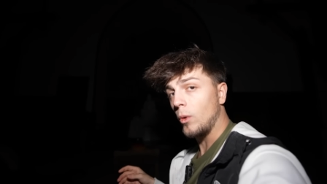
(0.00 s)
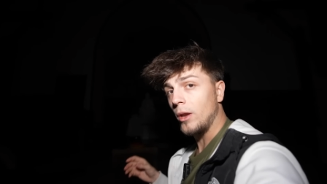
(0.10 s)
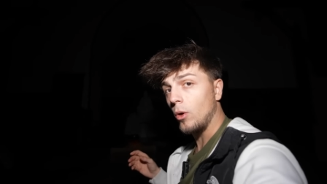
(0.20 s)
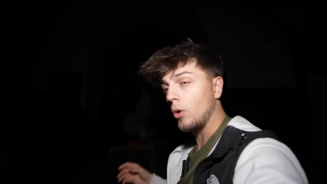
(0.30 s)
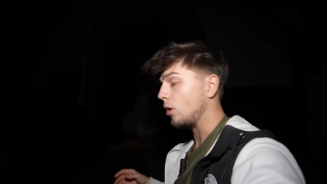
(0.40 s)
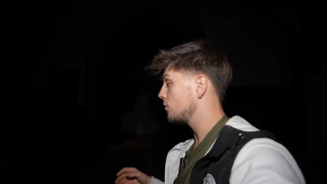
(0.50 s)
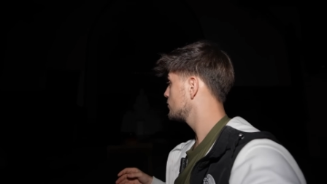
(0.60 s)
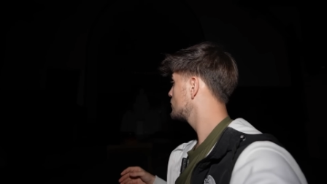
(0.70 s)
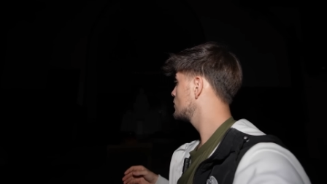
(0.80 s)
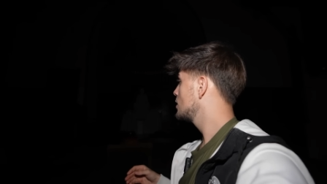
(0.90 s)
went
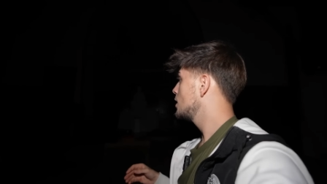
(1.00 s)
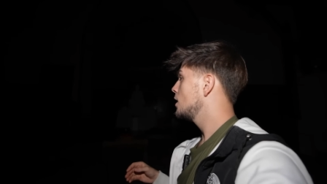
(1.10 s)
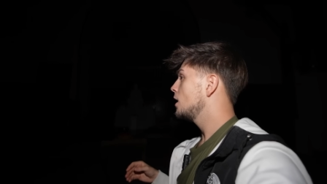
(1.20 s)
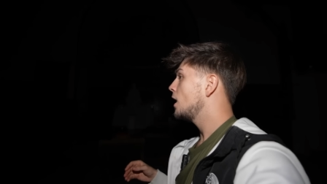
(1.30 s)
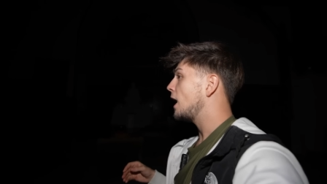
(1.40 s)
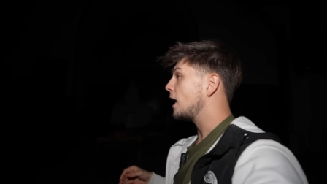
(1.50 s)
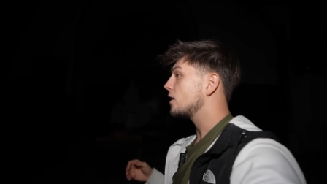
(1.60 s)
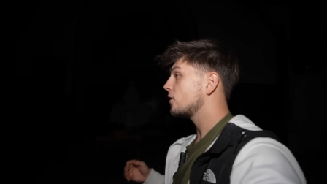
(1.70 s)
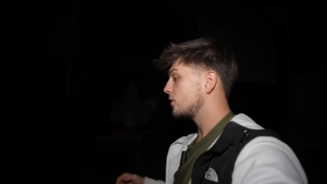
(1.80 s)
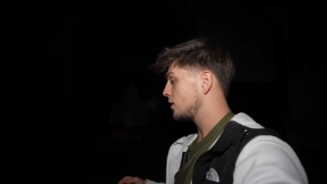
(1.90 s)
off,
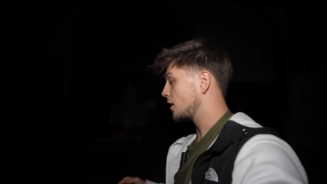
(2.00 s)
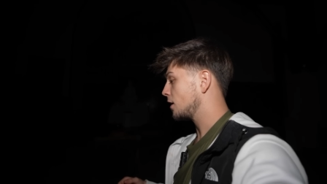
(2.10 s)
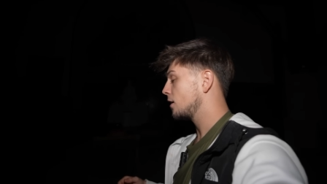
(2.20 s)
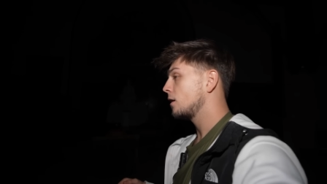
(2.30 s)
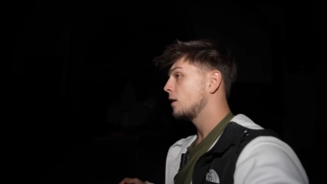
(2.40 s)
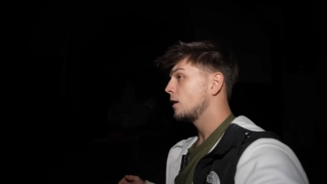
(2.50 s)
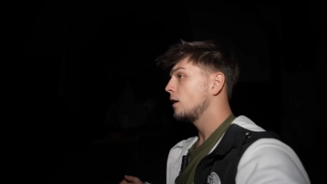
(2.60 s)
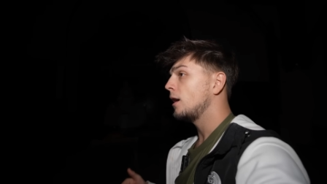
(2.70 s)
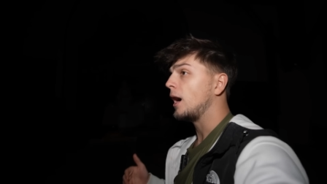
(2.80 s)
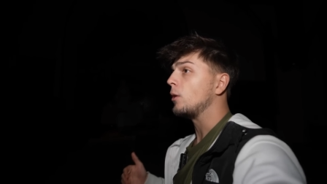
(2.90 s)
I think
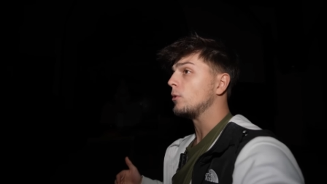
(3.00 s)
I